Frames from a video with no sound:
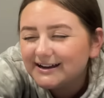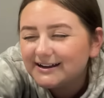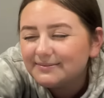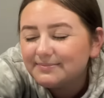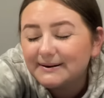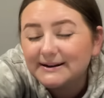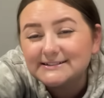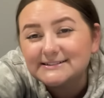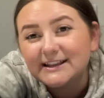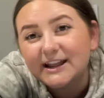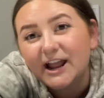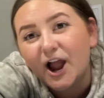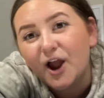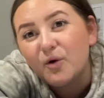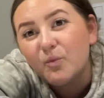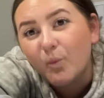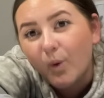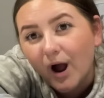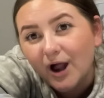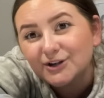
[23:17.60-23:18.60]
But it's like, I
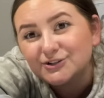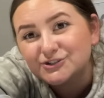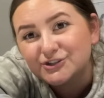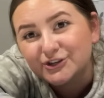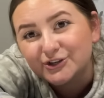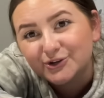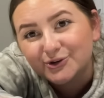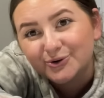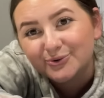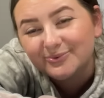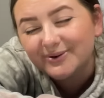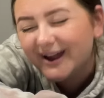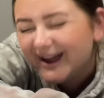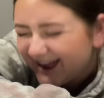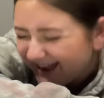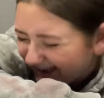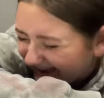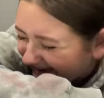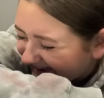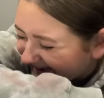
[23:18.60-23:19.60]
want to. Because
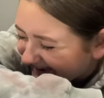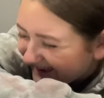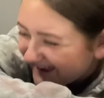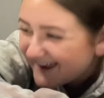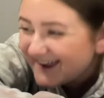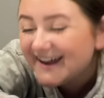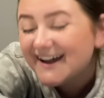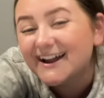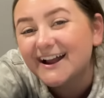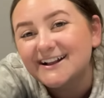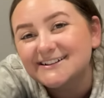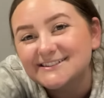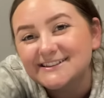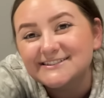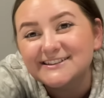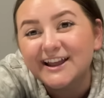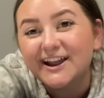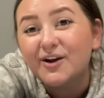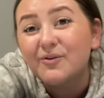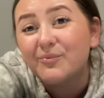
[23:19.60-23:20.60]

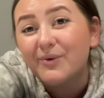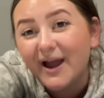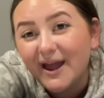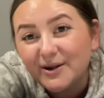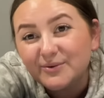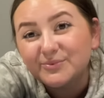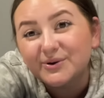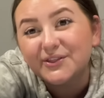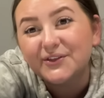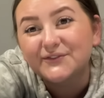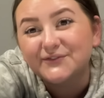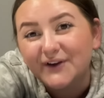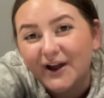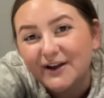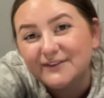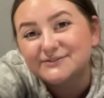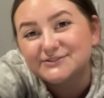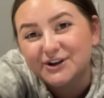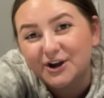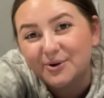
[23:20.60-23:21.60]
it's like, when will the
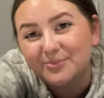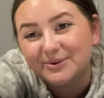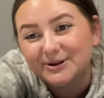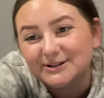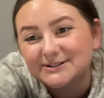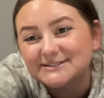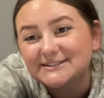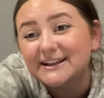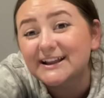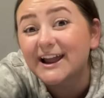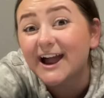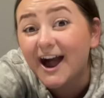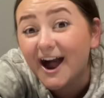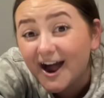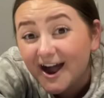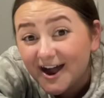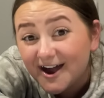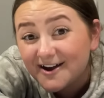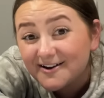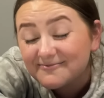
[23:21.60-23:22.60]
5-star books
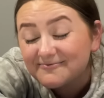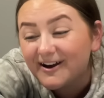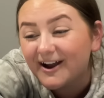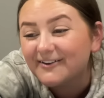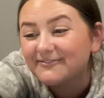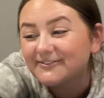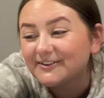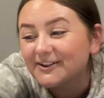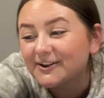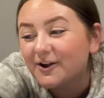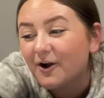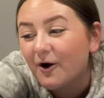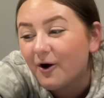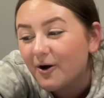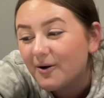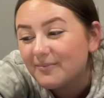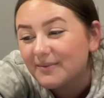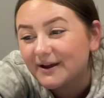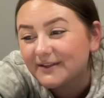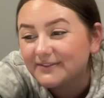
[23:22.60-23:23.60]
come? I feel like
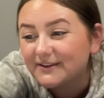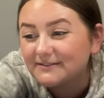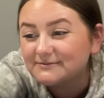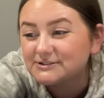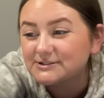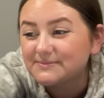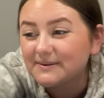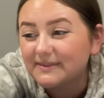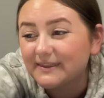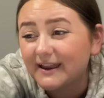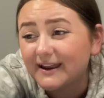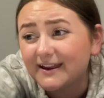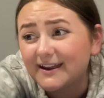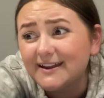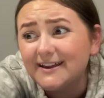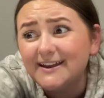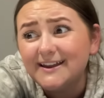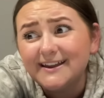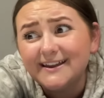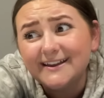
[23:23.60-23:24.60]
all month I've just been like,
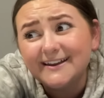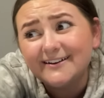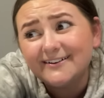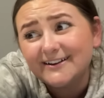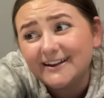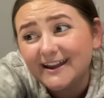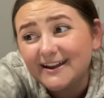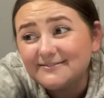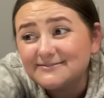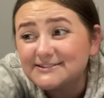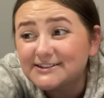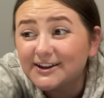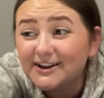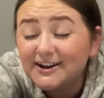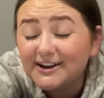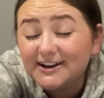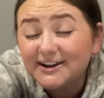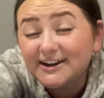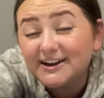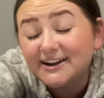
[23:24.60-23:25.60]
okay, it was
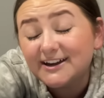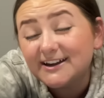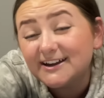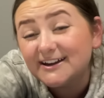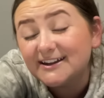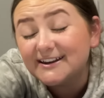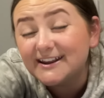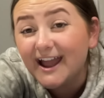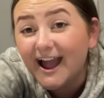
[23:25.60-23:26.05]
good.